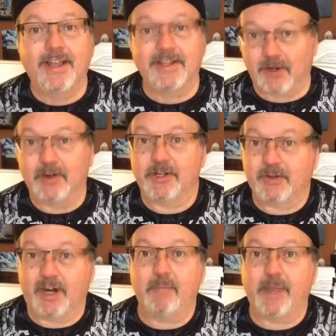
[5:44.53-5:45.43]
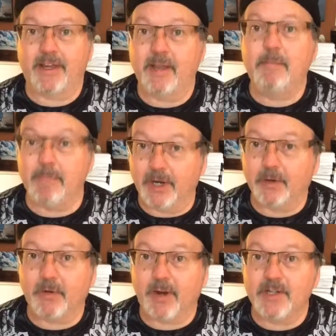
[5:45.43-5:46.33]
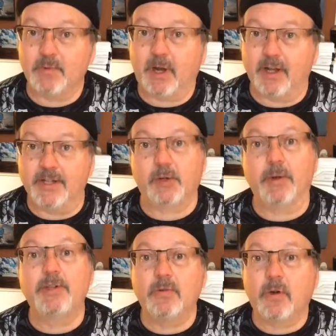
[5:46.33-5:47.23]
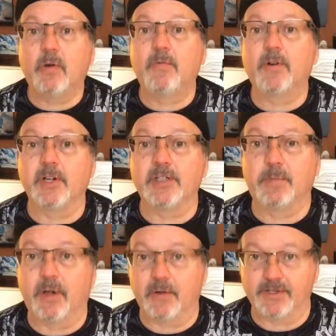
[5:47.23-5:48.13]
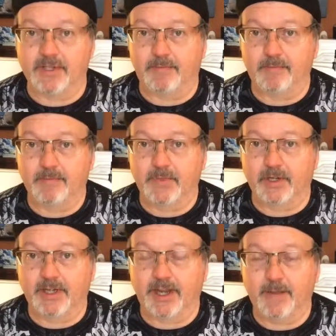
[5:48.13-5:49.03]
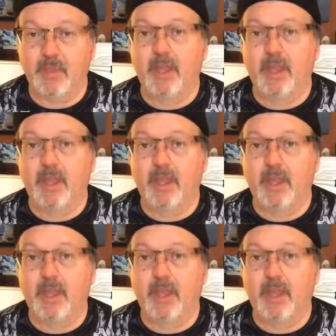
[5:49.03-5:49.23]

It's going to try to make him middle gray as well. It's going to overexpose him, okay?